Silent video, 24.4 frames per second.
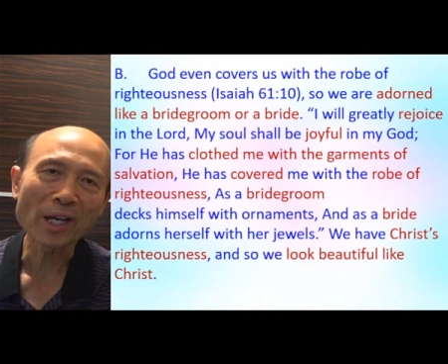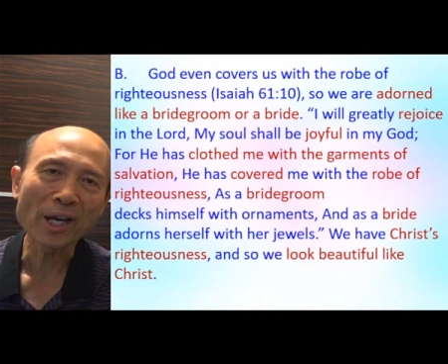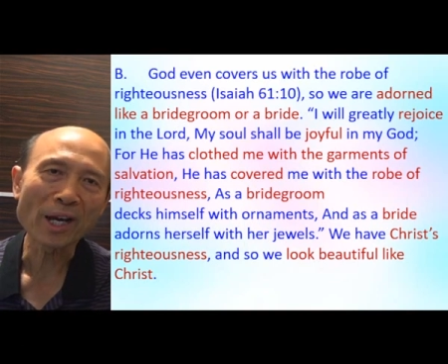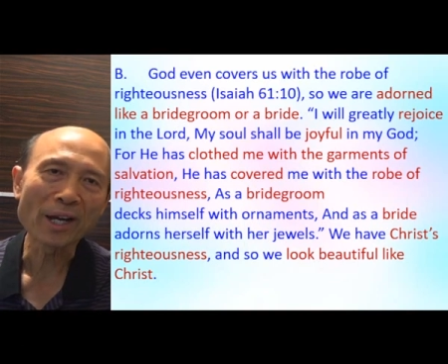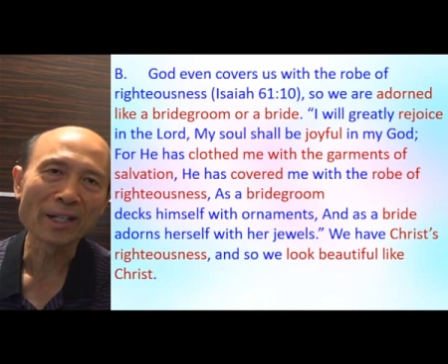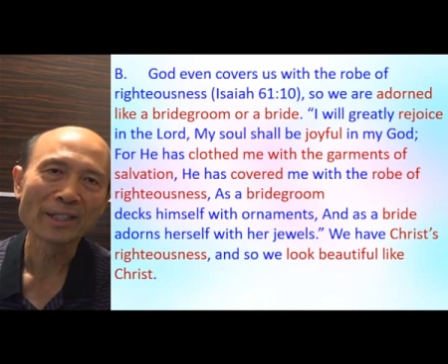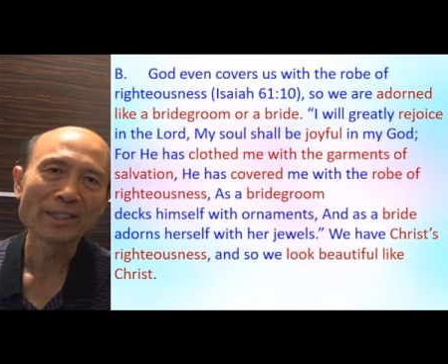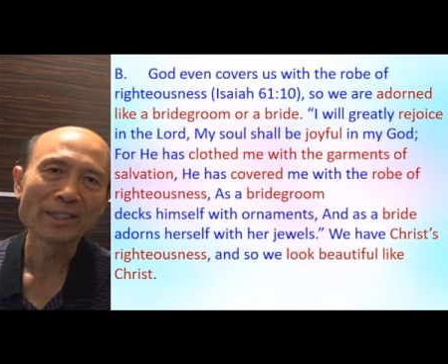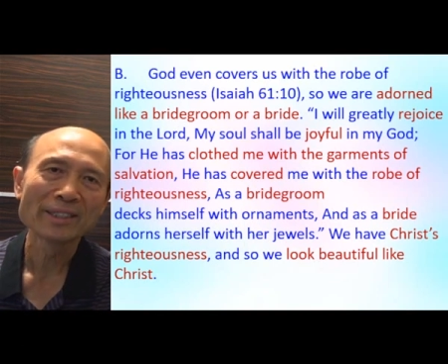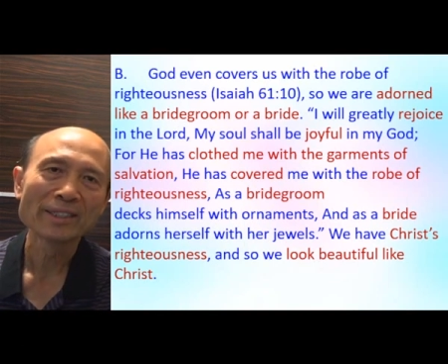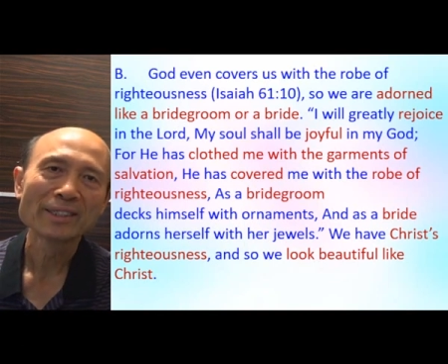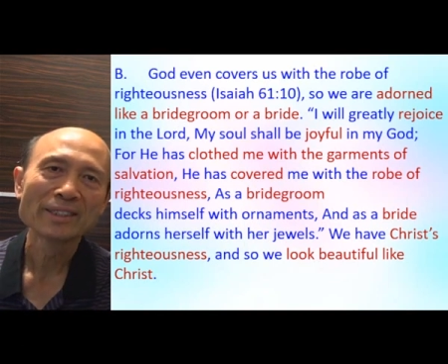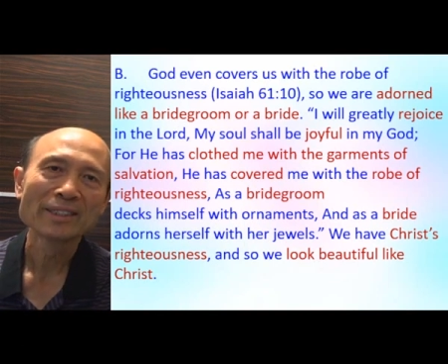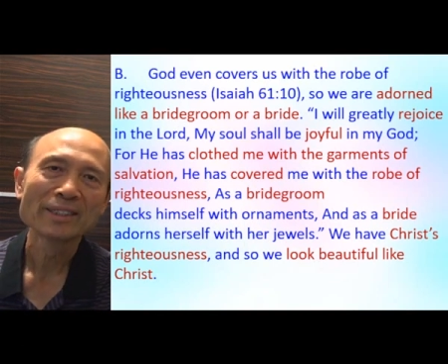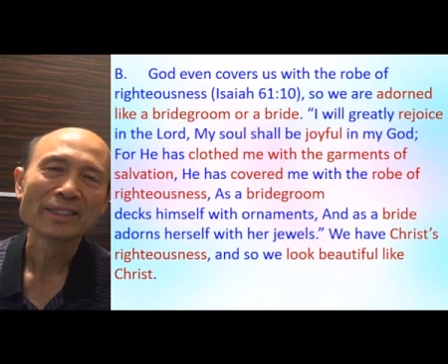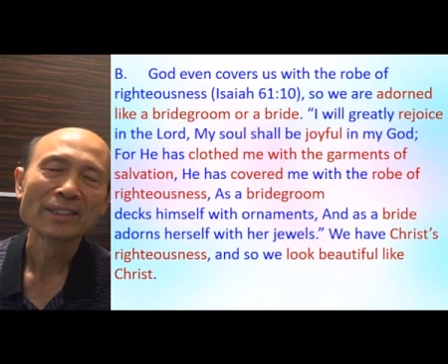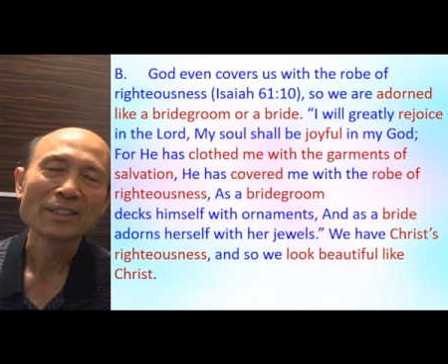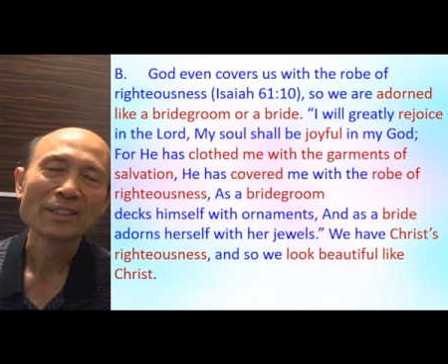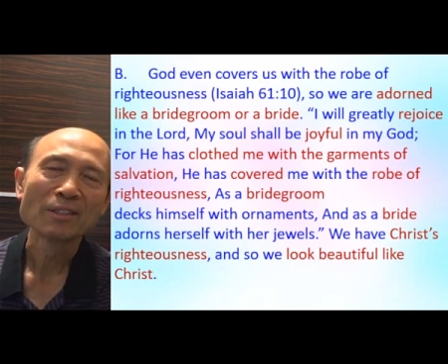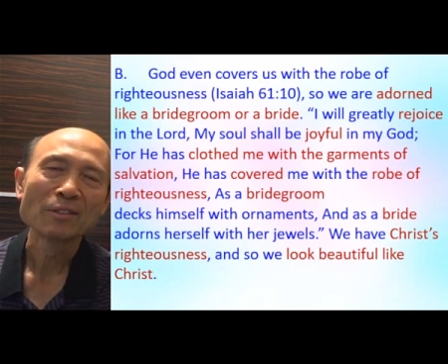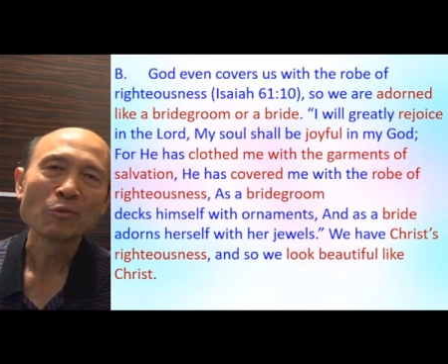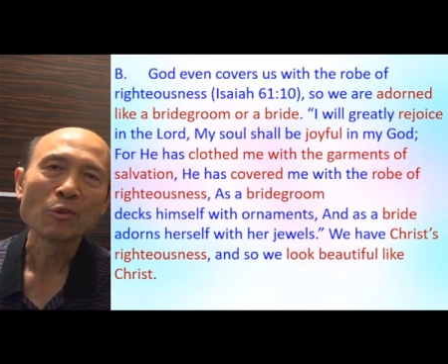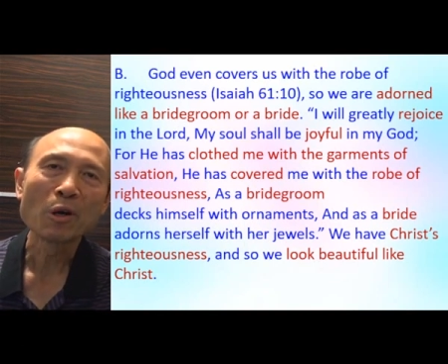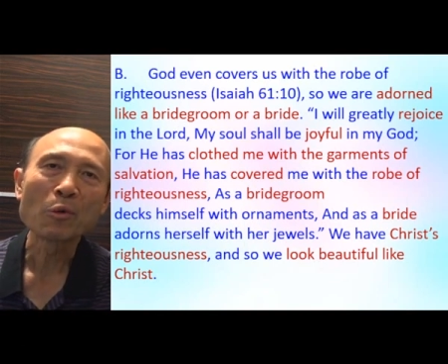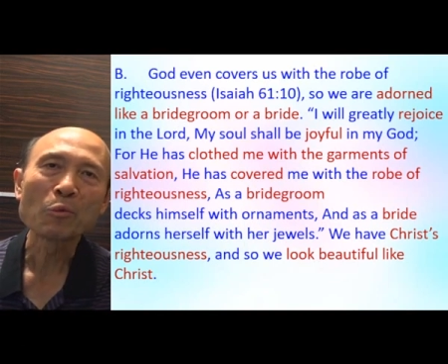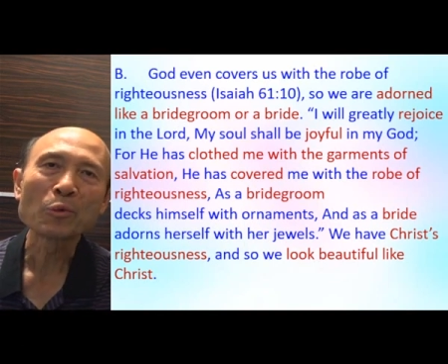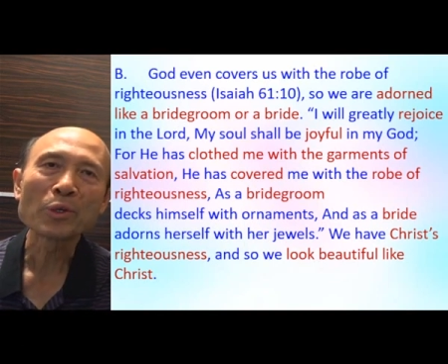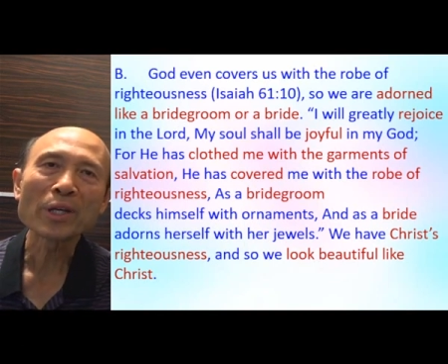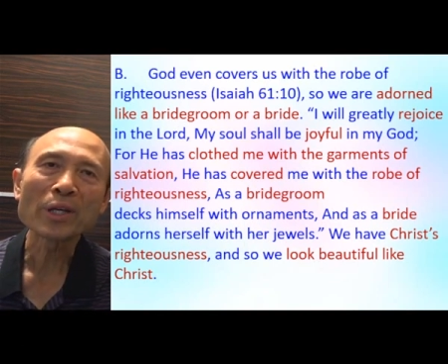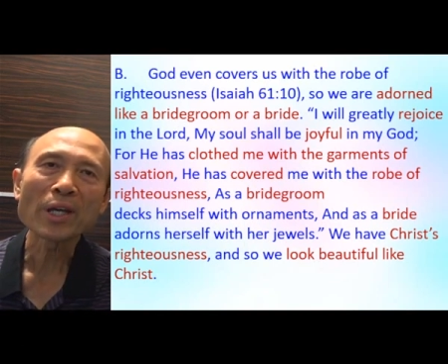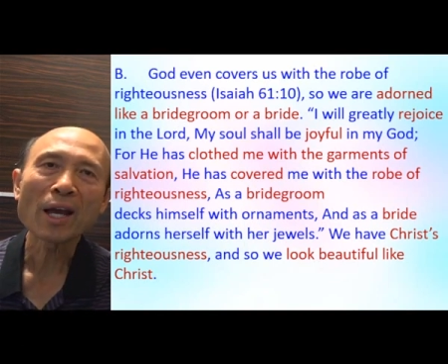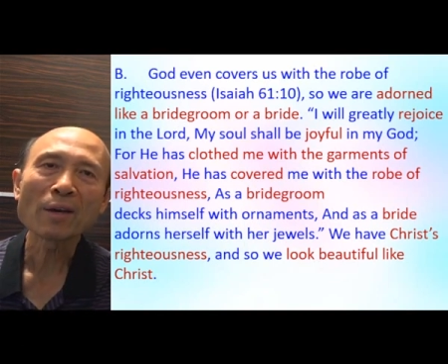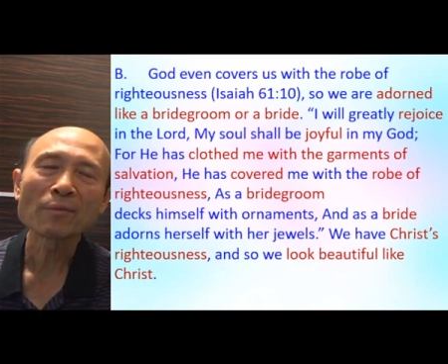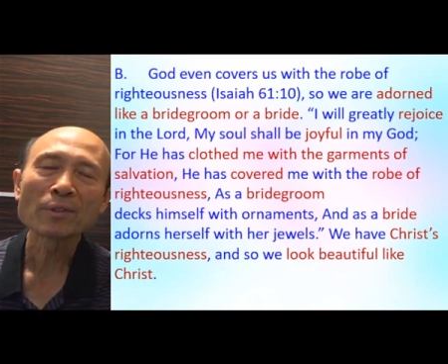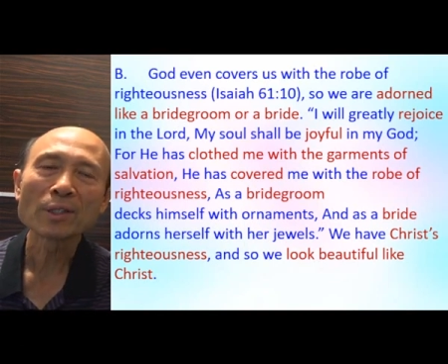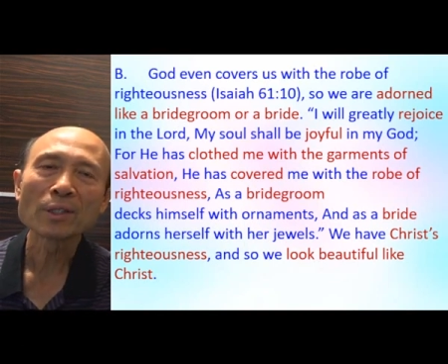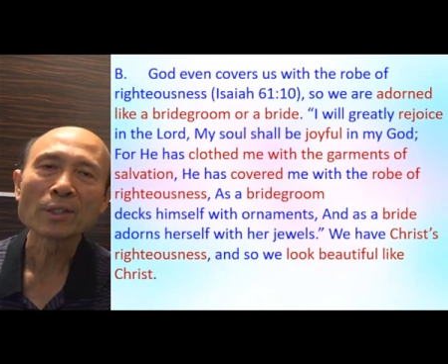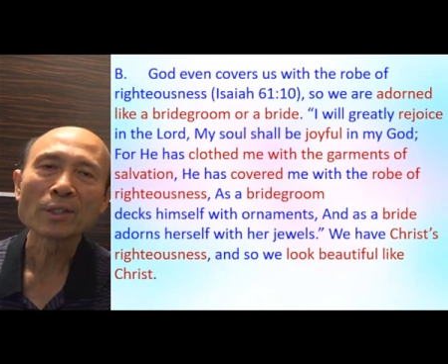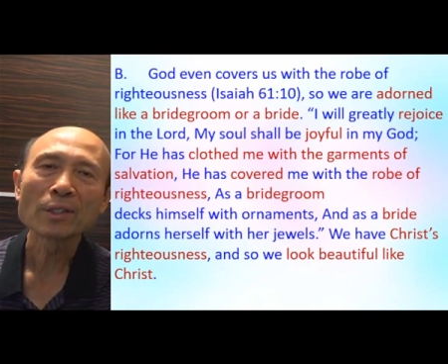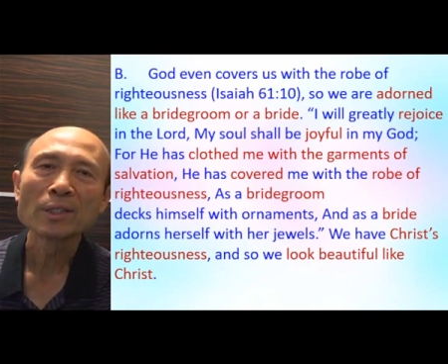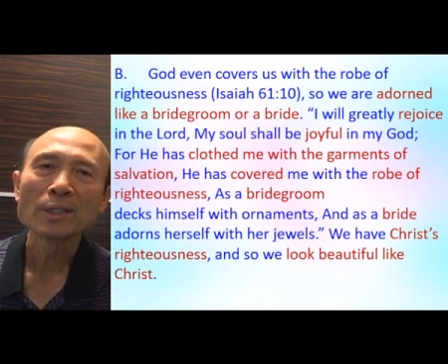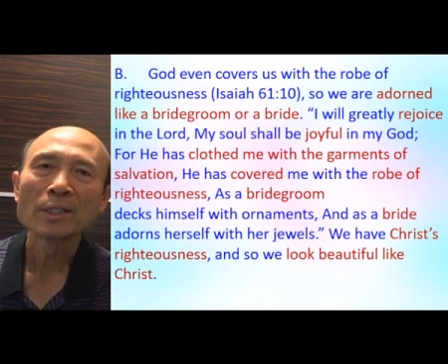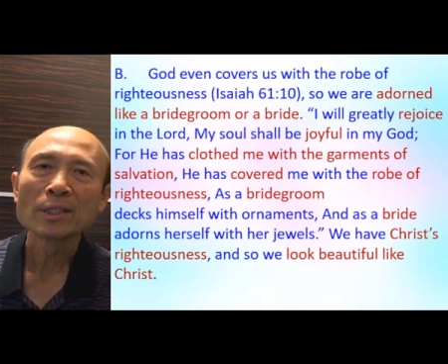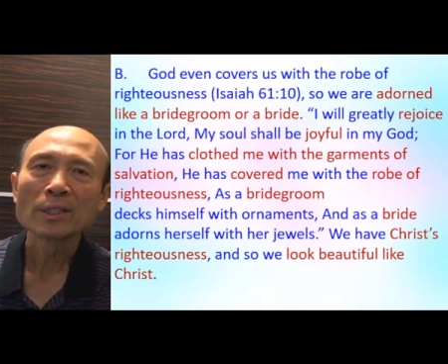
are when we have the